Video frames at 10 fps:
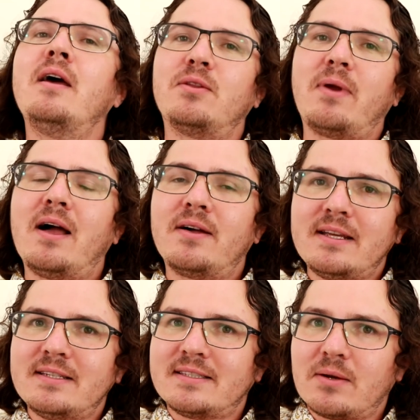the reality
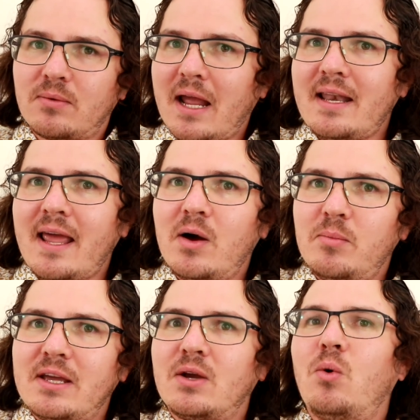is that right now,
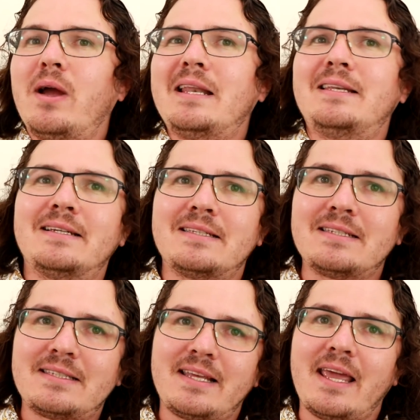Bitcoin doesn't
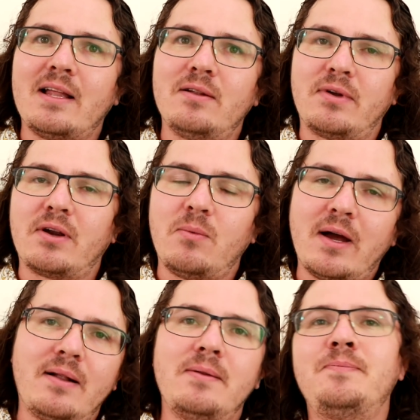scale very
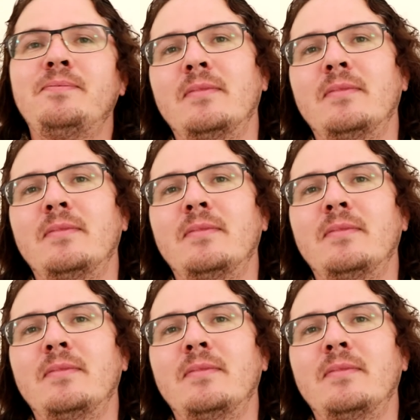well.